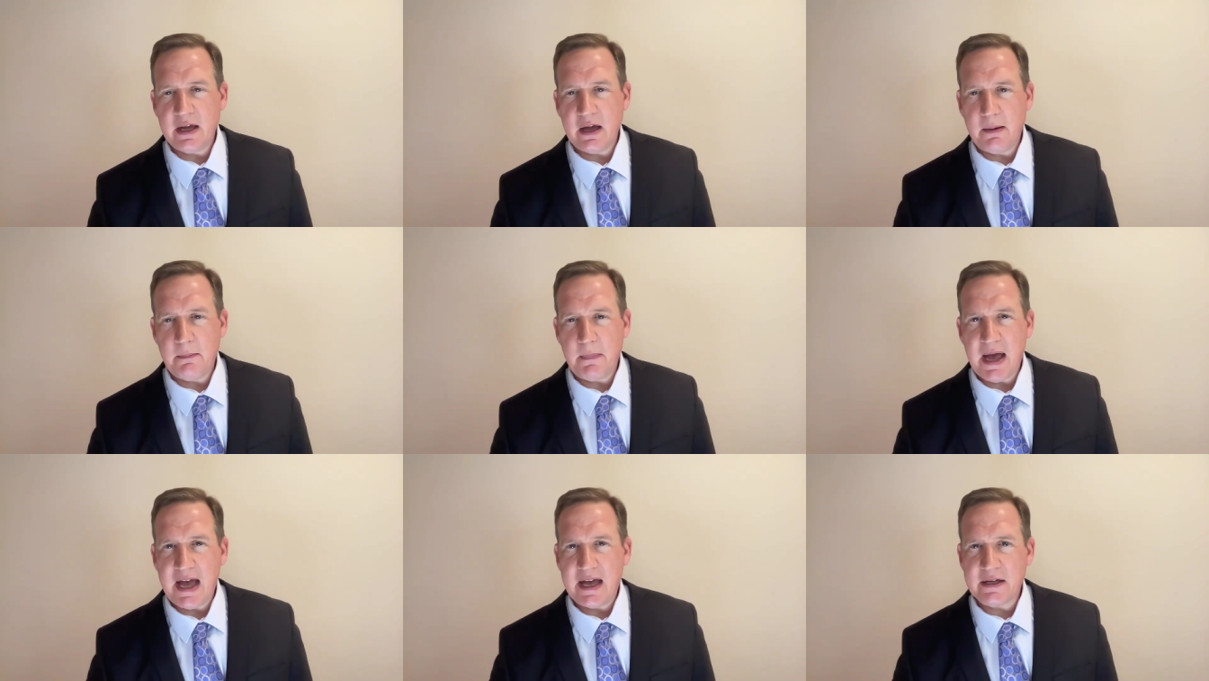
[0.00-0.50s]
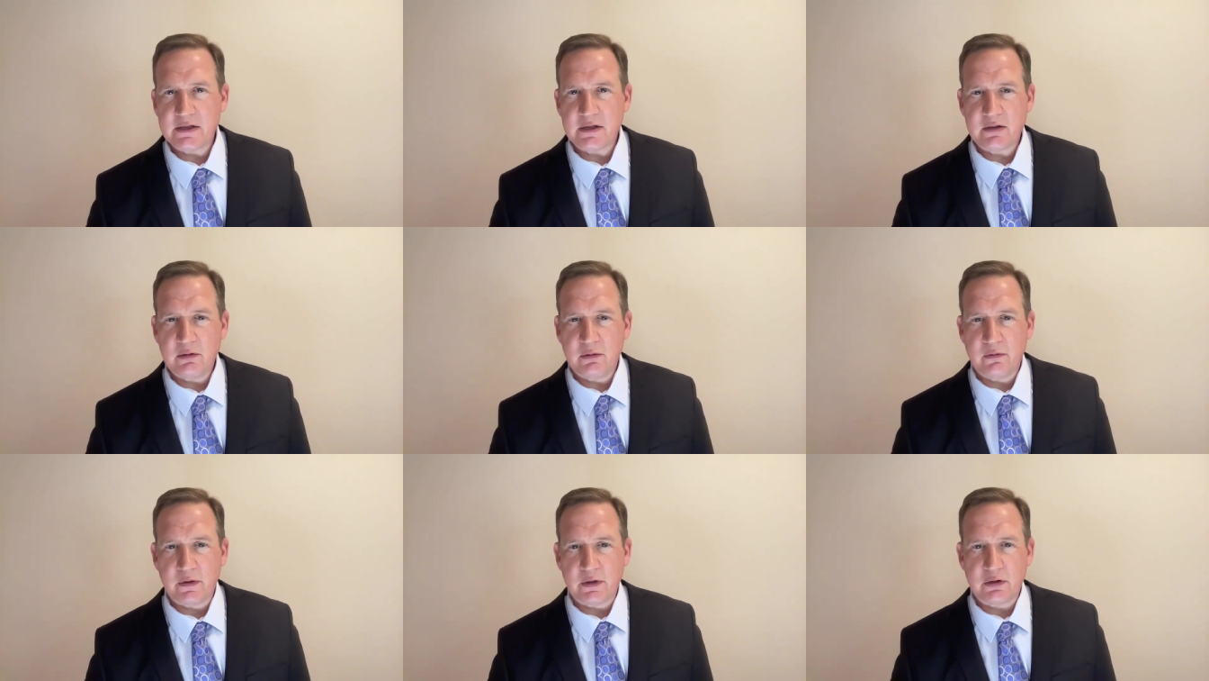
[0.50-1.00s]
amassed
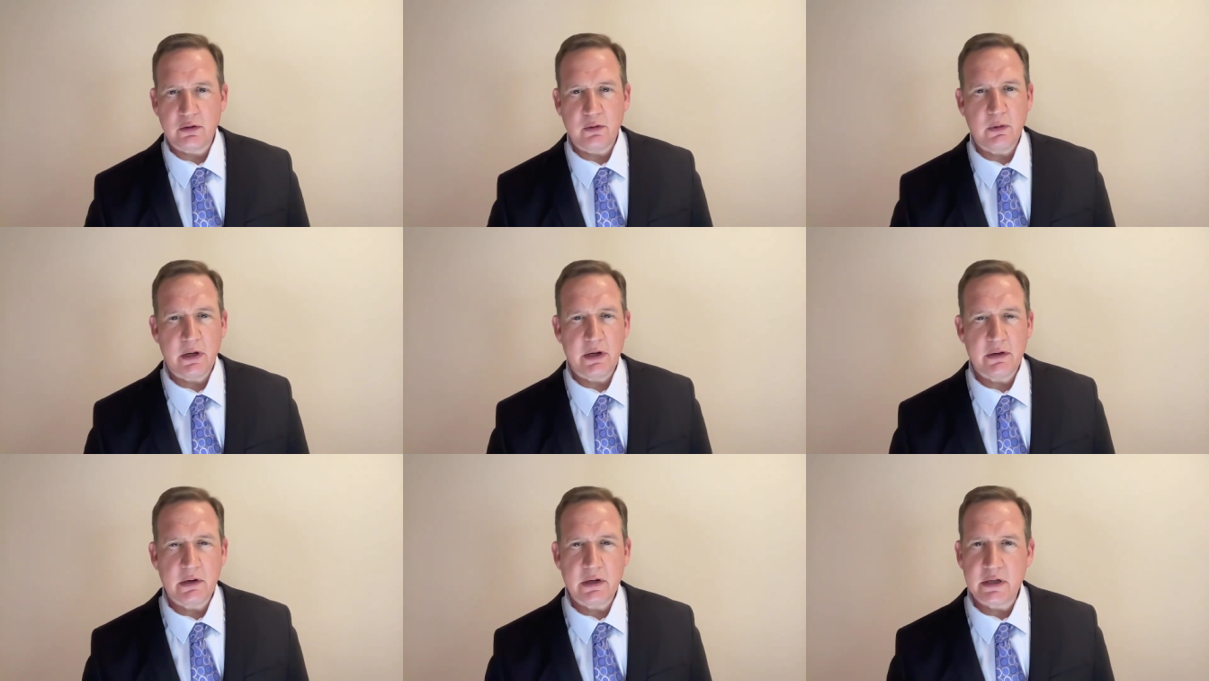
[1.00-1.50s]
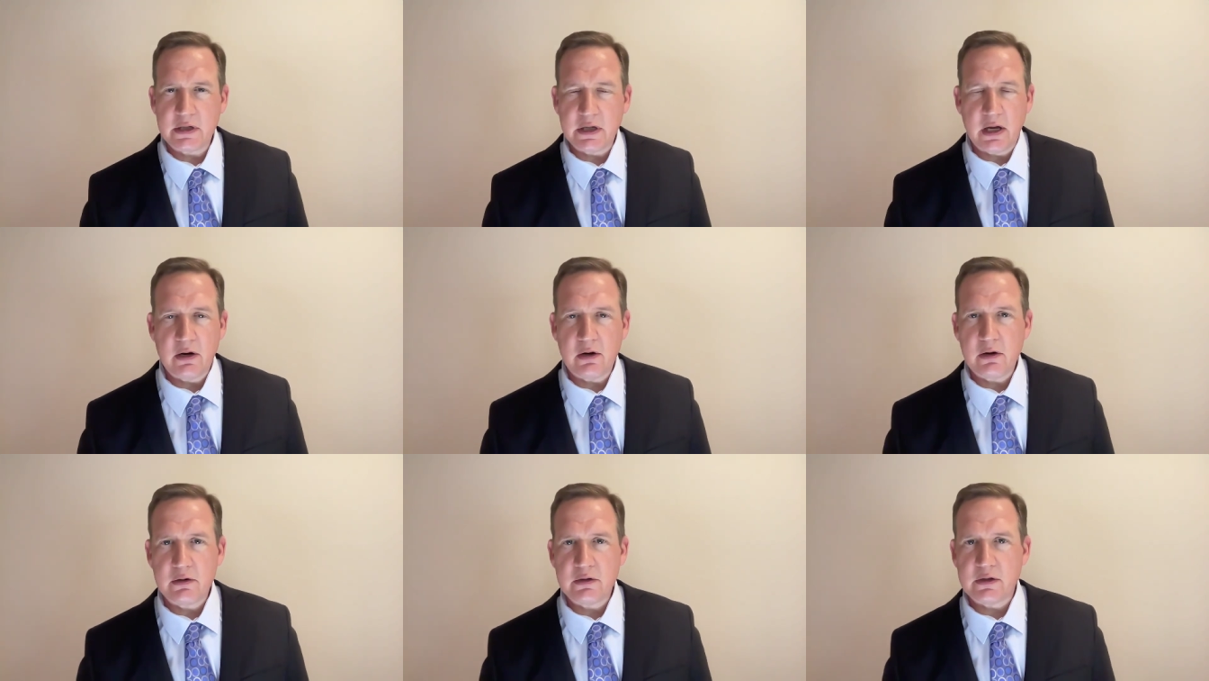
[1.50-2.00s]
over 200
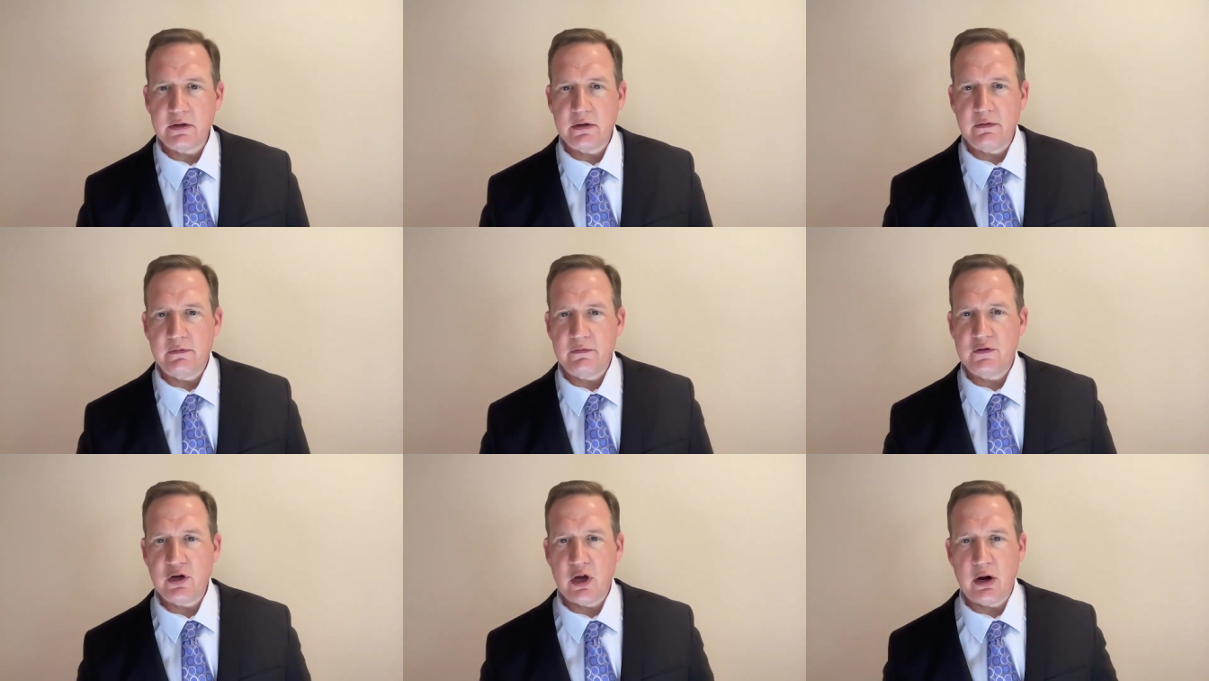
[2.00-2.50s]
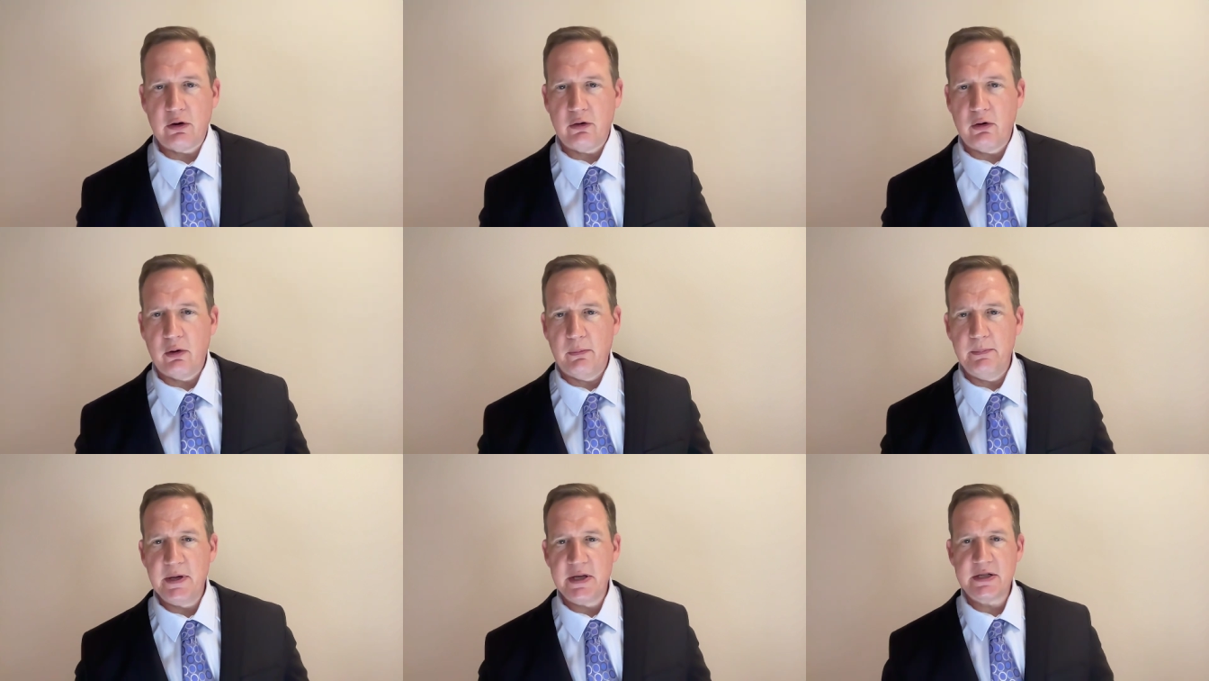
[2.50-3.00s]
years of
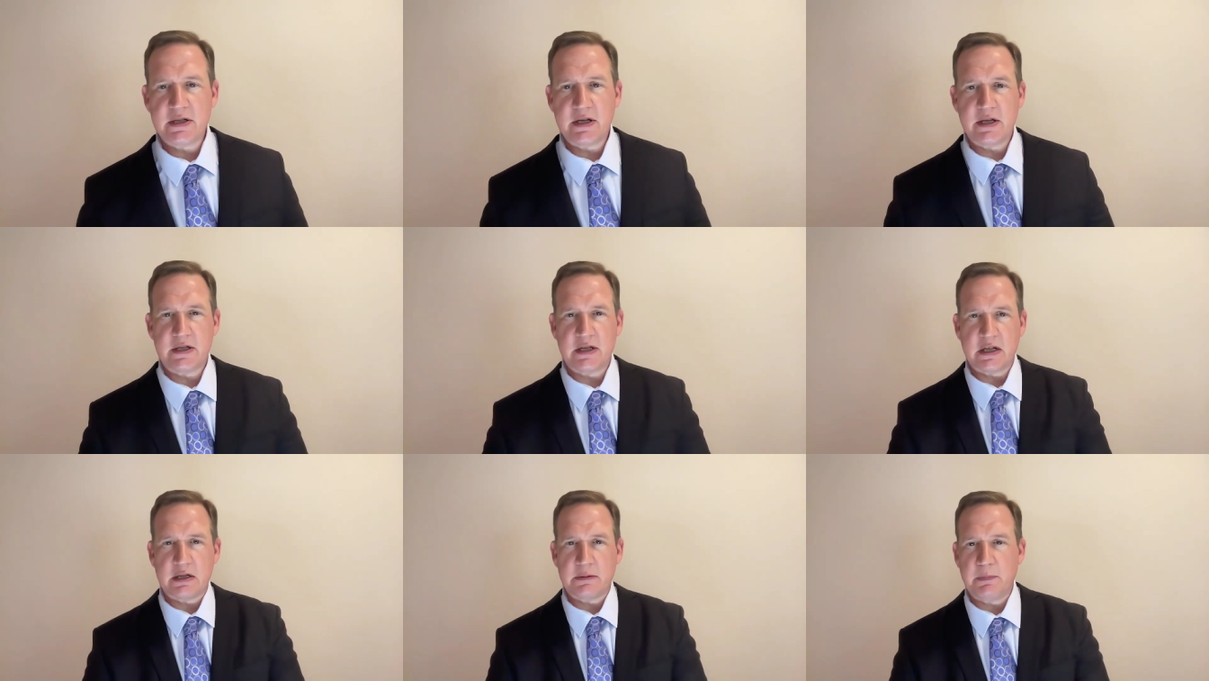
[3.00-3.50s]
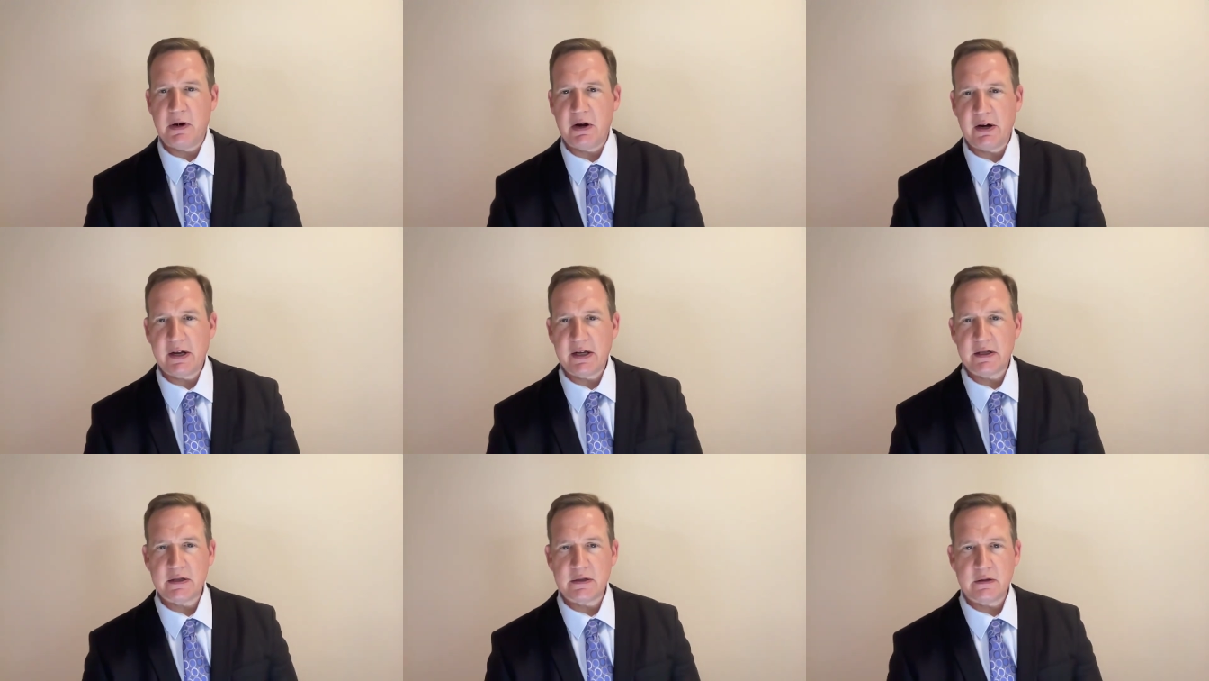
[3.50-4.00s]
general business
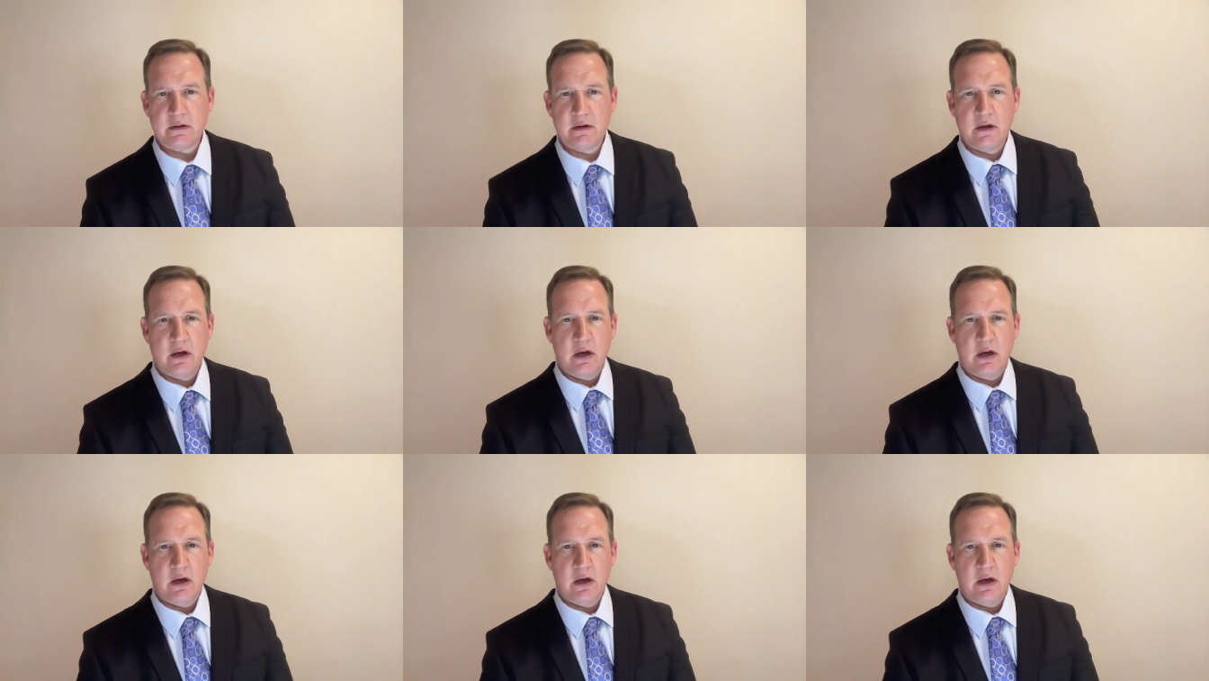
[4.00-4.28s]
experience,